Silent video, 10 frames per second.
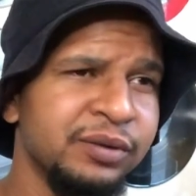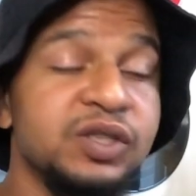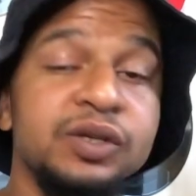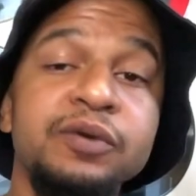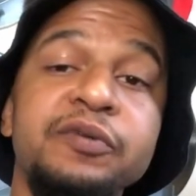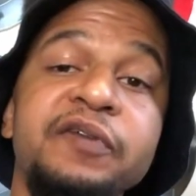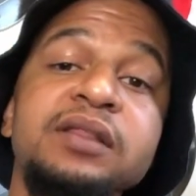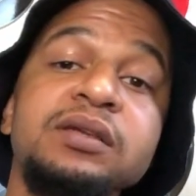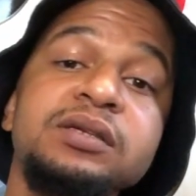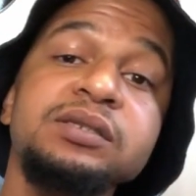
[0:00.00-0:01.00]
So then we
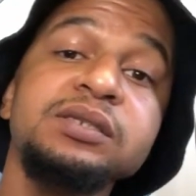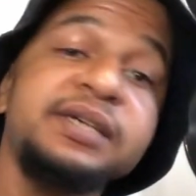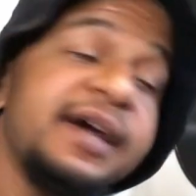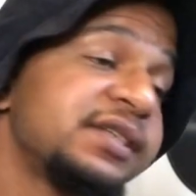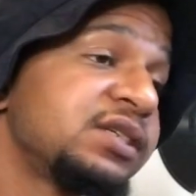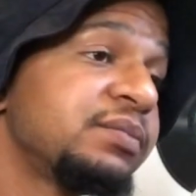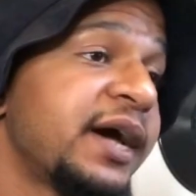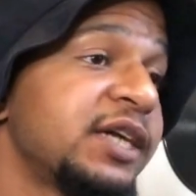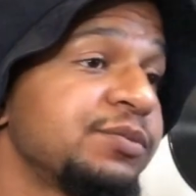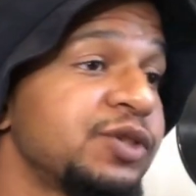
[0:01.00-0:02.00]
finally get to the tag team
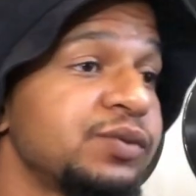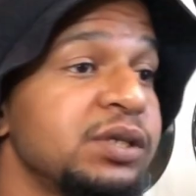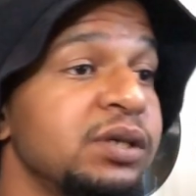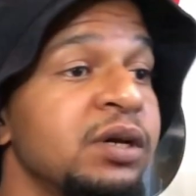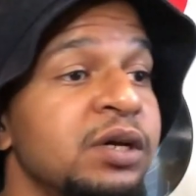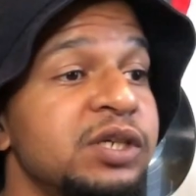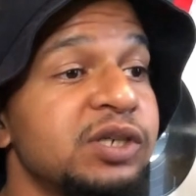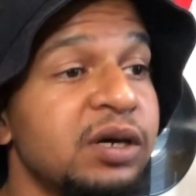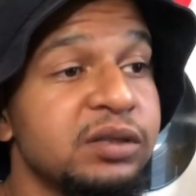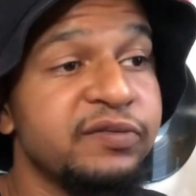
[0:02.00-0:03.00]
match between
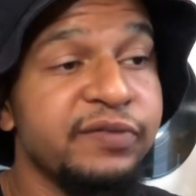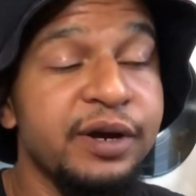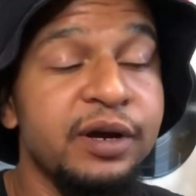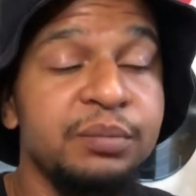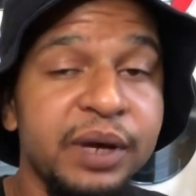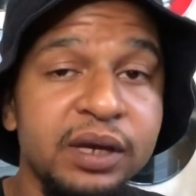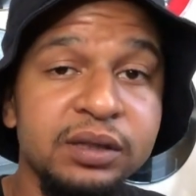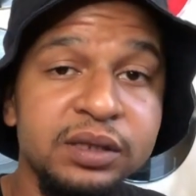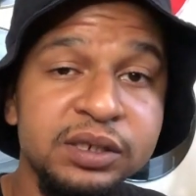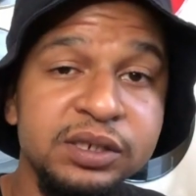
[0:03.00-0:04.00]
Charlotte Flair and Becky
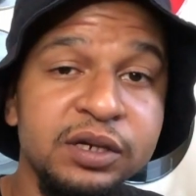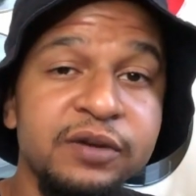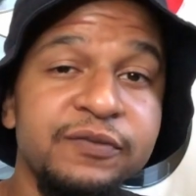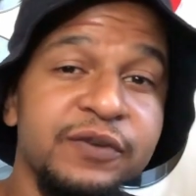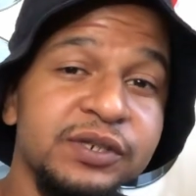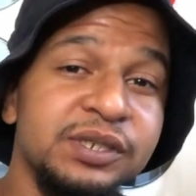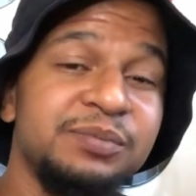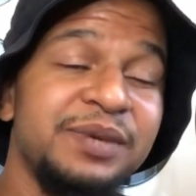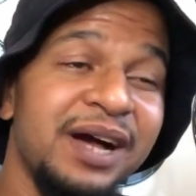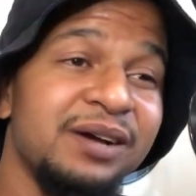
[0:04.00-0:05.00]
Lynch versus
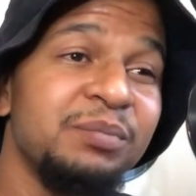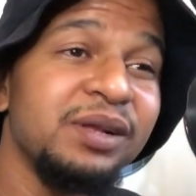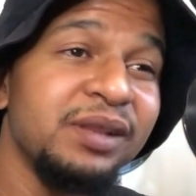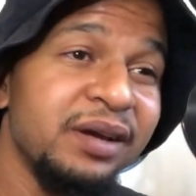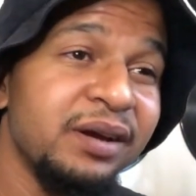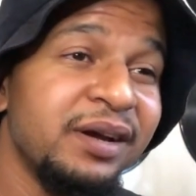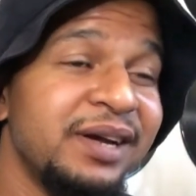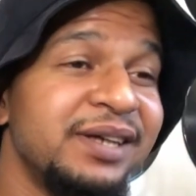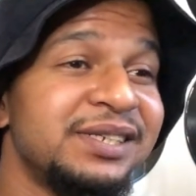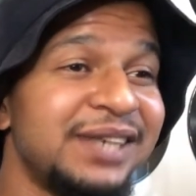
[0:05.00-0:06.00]
Bianca Belair
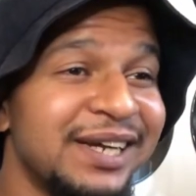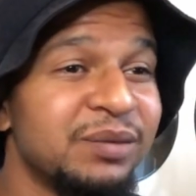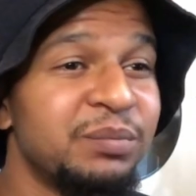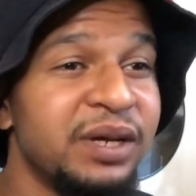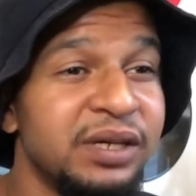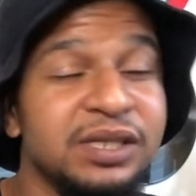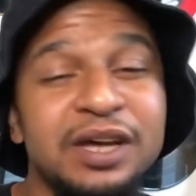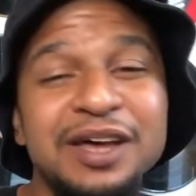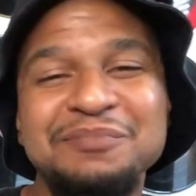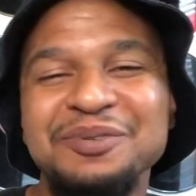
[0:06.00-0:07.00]
and Sasha Banks.
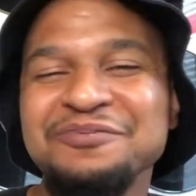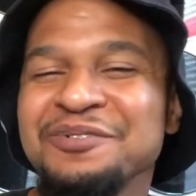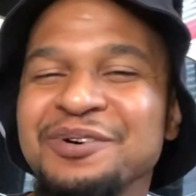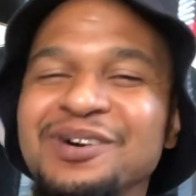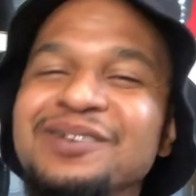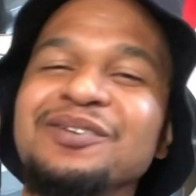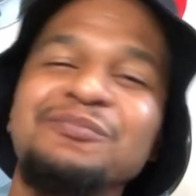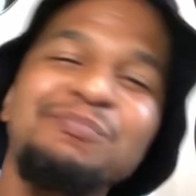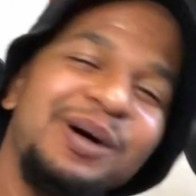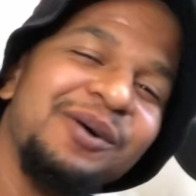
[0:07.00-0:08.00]
And before the
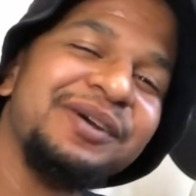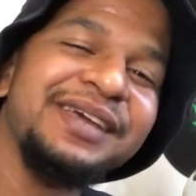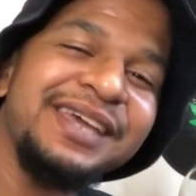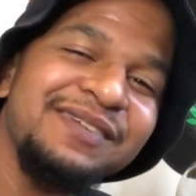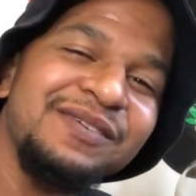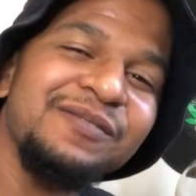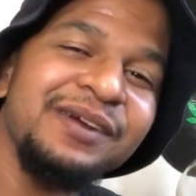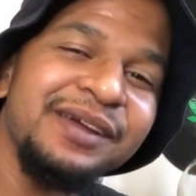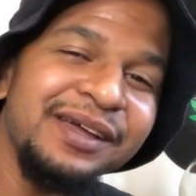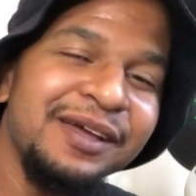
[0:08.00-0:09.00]
bell could even
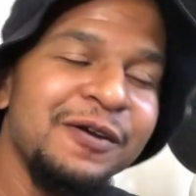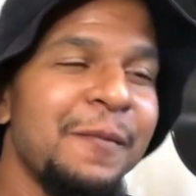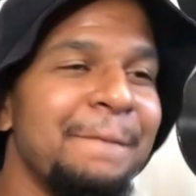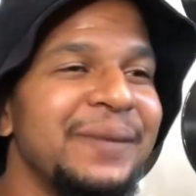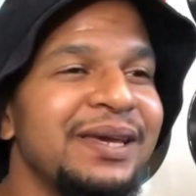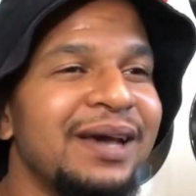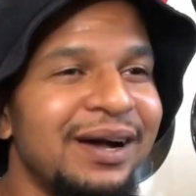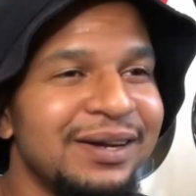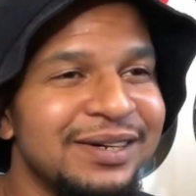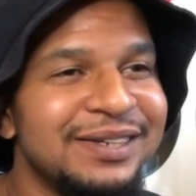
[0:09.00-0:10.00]
ring,
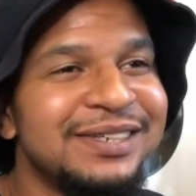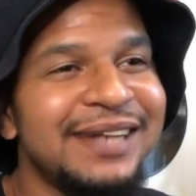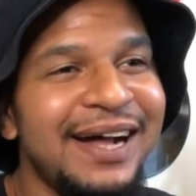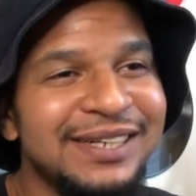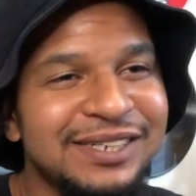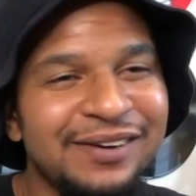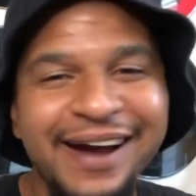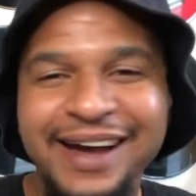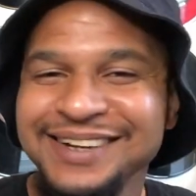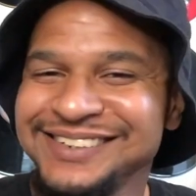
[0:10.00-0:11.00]
Bianca and Sasha are
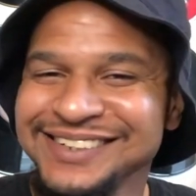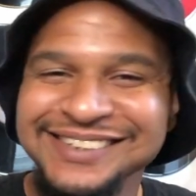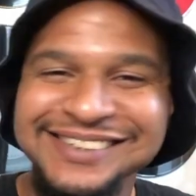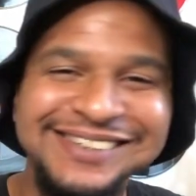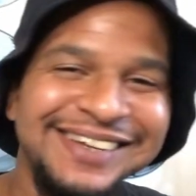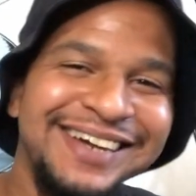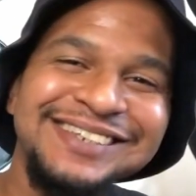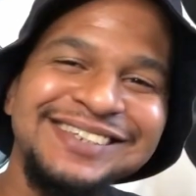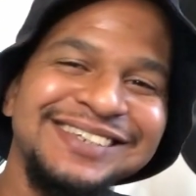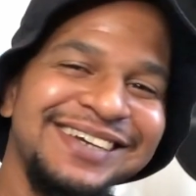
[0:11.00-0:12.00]
at each other's
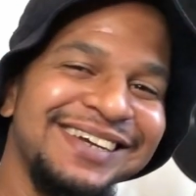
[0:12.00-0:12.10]
necks.